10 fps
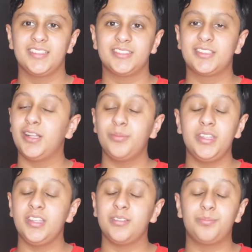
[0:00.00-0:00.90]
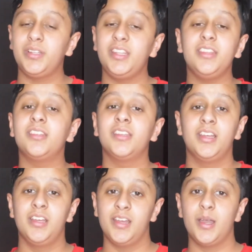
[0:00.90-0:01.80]
Tell me, please,
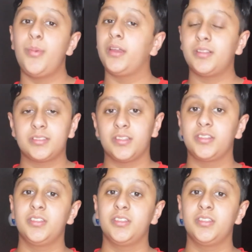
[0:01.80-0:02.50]
about your thoughts